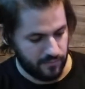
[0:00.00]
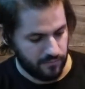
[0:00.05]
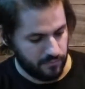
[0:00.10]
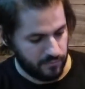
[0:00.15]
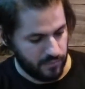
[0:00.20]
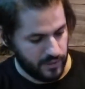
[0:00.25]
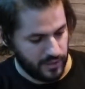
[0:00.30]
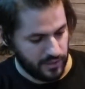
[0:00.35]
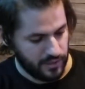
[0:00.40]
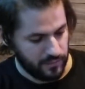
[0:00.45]

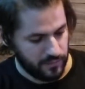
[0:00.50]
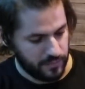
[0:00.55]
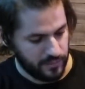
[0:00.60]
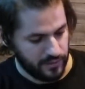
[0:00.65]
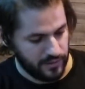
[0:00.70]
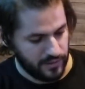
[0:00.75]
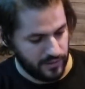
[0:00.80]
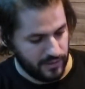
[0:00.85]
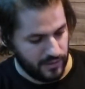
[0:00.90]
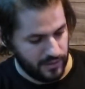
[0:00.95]
But you put
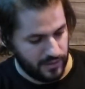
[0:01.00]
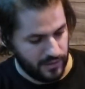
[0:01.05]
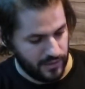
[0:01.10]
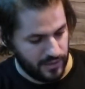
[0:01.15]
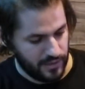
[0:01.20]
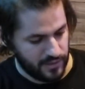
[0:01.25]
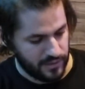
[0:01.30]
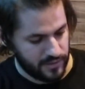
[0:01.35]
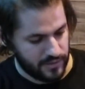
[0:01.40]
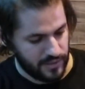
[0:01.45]
it in here,
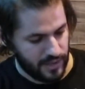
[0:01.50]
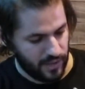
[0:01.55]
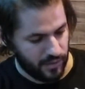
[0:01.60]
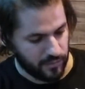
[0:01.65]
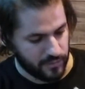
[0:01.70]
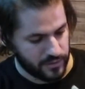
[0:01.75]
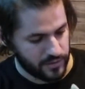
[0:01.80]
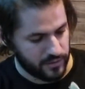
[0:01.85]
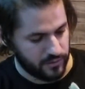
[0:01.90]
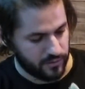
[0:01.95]
it's
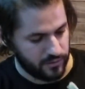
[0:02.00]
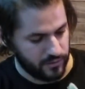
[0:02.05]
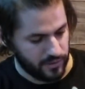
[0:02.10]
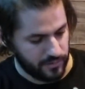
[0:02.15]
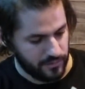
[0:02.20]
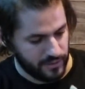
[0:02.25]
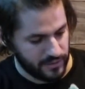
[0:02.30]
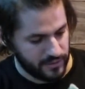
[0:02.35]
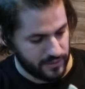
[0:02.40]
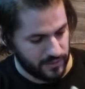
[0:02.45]
Elmer's glue I'm
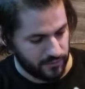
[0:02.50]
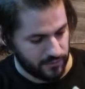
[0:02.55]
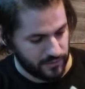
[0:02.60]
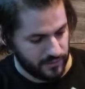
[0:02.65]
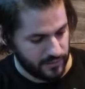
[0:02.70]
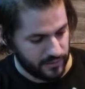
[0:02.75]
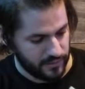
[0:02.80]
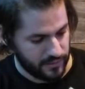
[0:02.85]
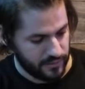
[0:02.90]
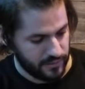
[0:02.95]
mixing with
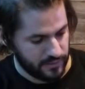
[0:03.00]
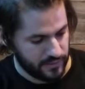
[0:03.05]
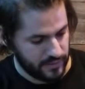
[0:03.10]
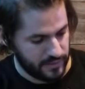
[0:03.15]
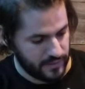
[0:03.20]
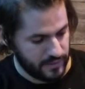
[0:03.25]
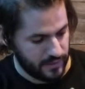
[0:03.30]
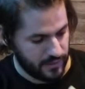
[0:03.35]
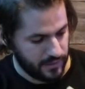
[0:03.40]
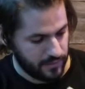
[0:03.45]
the
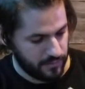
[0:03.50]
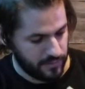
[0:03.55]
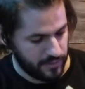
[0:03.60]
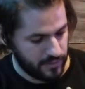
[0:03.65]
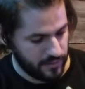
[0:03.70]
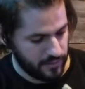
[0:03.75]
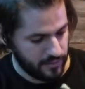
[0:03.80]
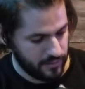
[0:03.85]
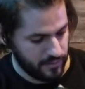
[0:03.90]
cinnamon,